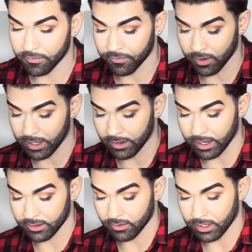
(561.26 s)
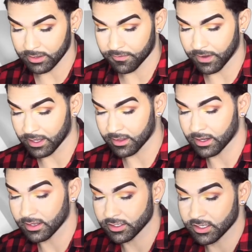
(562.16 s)
that fallout. I don't like the fact
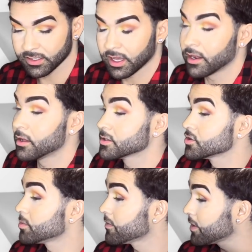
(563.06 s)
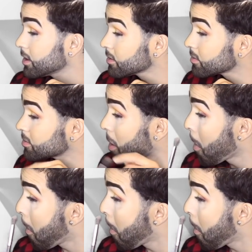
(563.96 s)
that it just got onto my face.